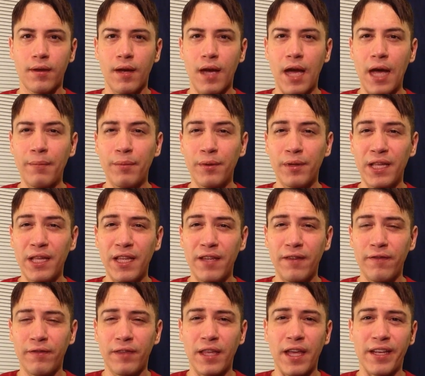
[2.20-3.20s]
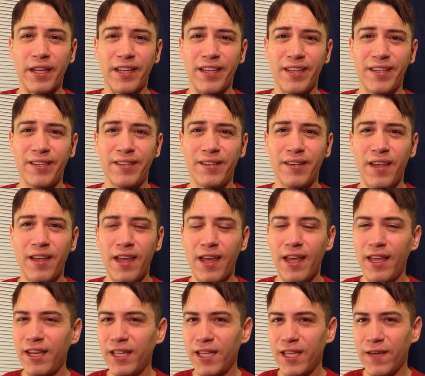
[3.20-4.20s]
I believe that in
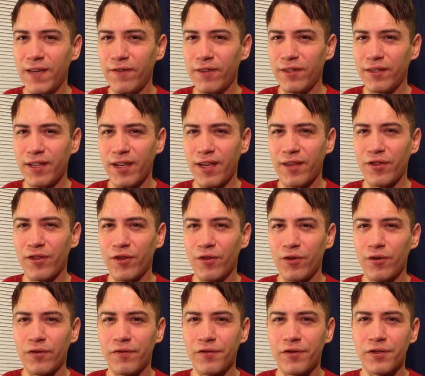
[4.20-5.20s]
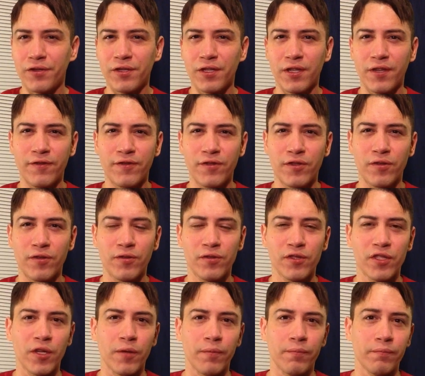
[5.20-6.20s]
any given day, the universe gives you
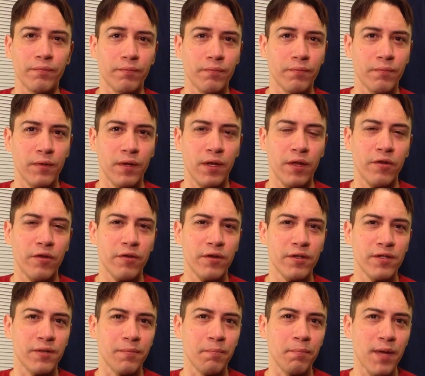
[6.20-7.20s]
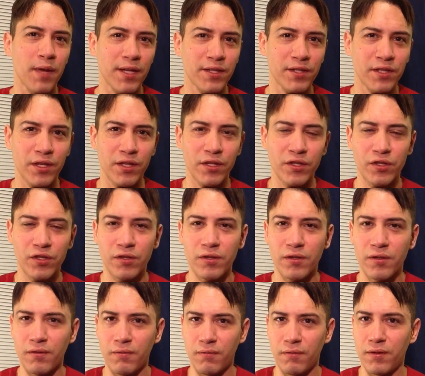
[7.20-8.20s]
something. Either it's a message,
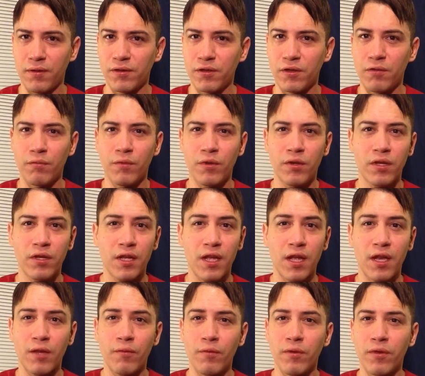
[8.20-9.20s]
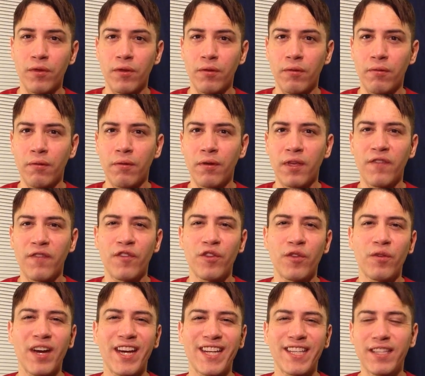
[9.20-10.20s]
is communicating with you, giving
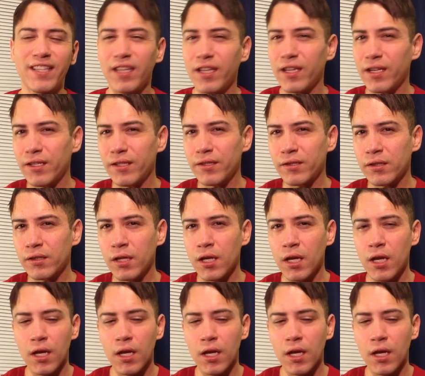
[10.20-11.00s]
you ideas,